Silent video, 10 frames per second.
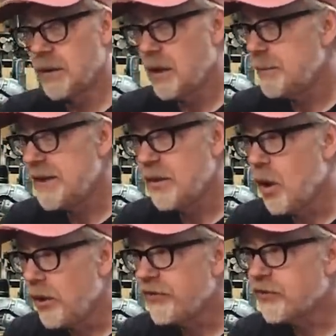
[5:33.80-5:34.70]
I mean,
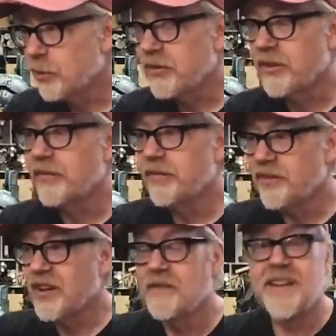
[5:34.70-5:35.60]
all sorts of
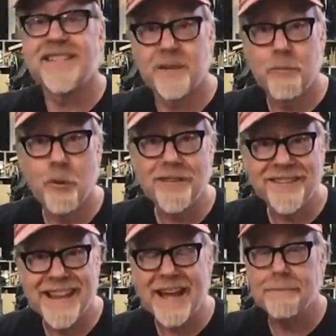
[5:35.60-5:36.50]
stuff that supports
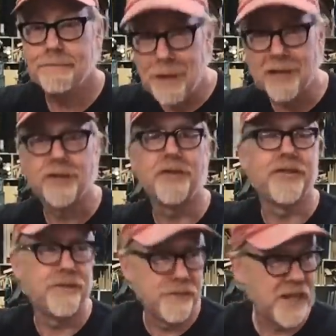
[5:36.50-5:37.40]
that buckles
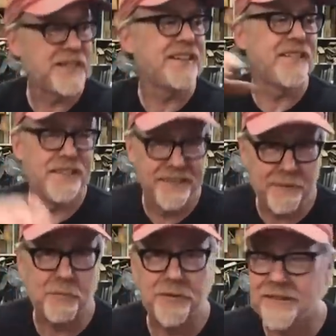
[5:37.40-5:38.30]
and findings and
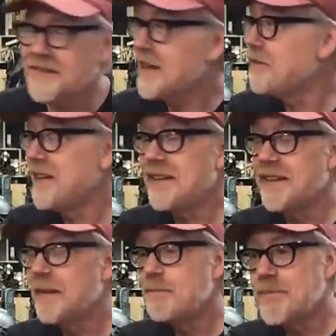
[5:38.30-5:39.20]
zippers and stuff. And
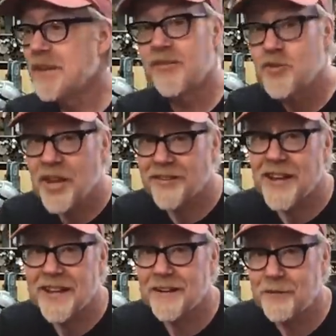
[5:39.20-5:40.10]
there's just
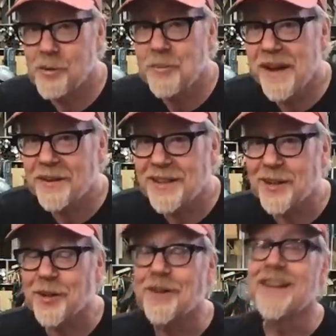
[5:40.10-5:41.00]
not enough room down
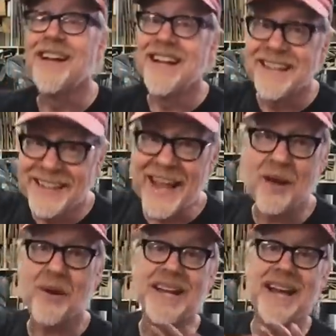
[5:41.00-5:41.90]
here.
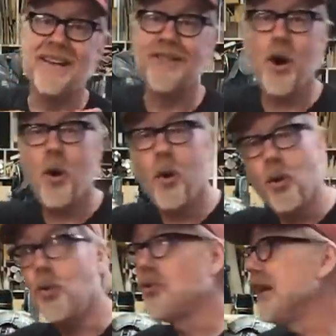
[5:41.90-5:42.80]
Now I have a
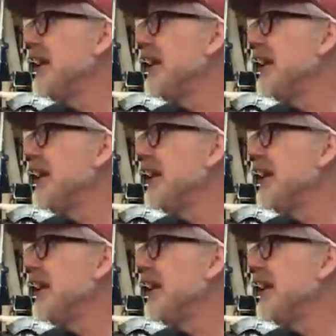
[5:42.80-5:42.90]
whole